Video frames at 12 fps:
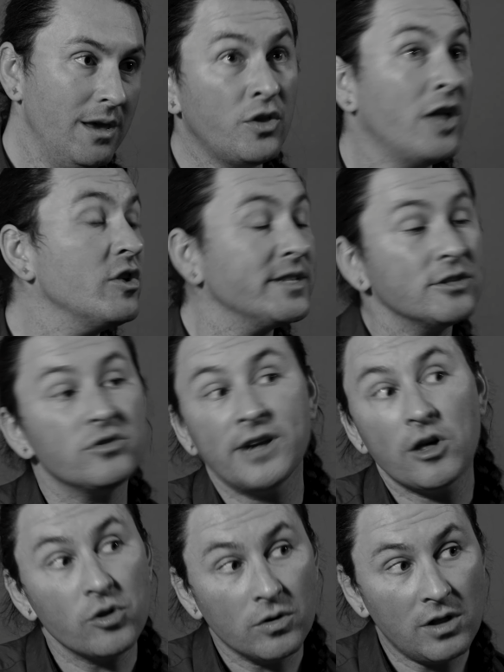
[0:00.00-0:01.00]
not just
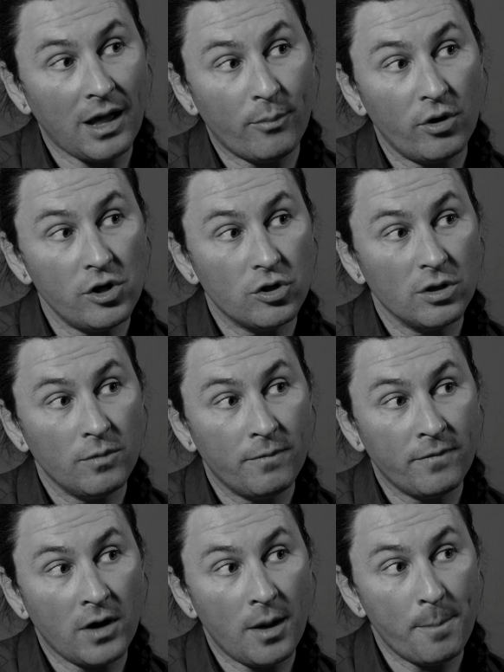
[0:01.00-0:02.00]
international collaboration
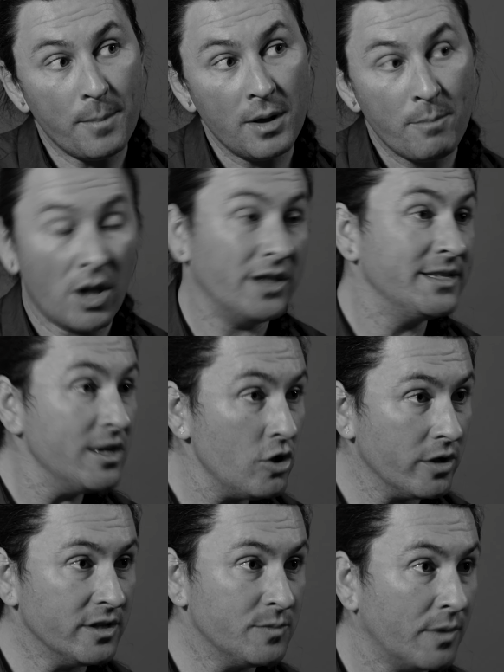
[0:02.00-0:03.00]
from politicians,